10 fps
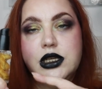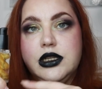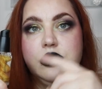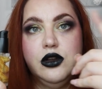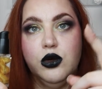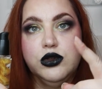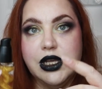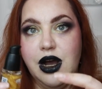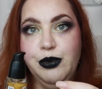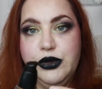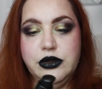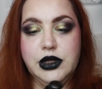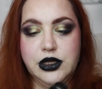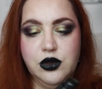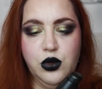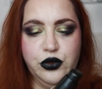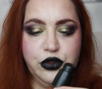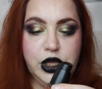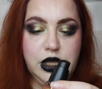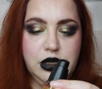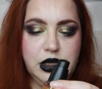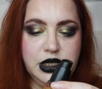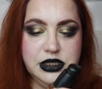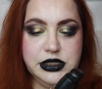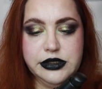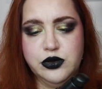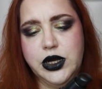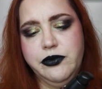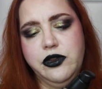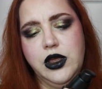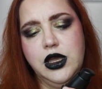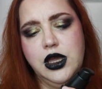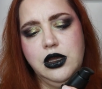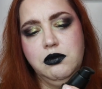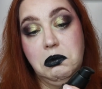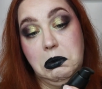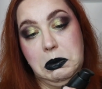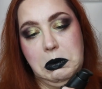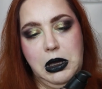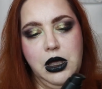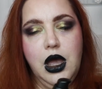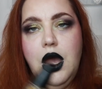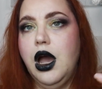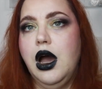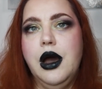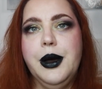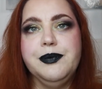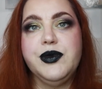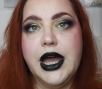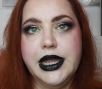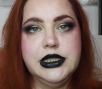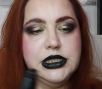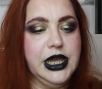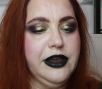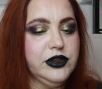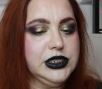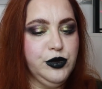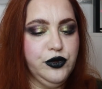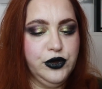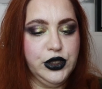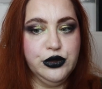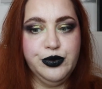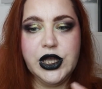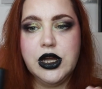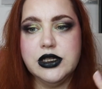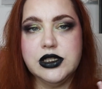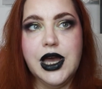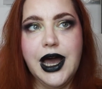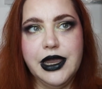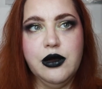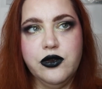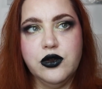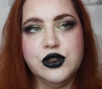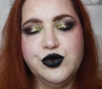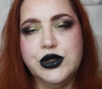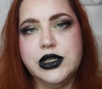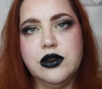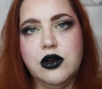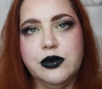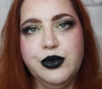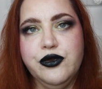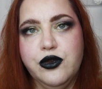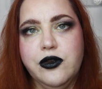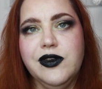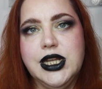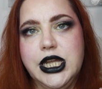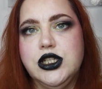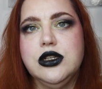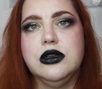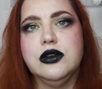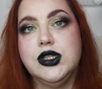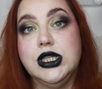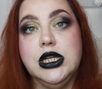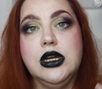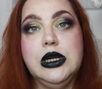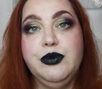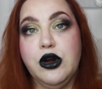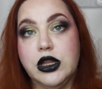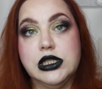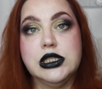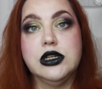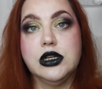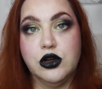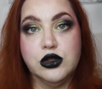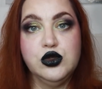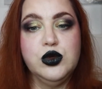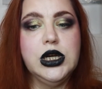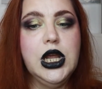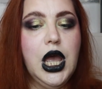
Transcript: it goes up like the whole thing. At least that's what I'm thinking. I did have a demo for you because I, of course, put it on before foundation, concealer, bronzer, contour.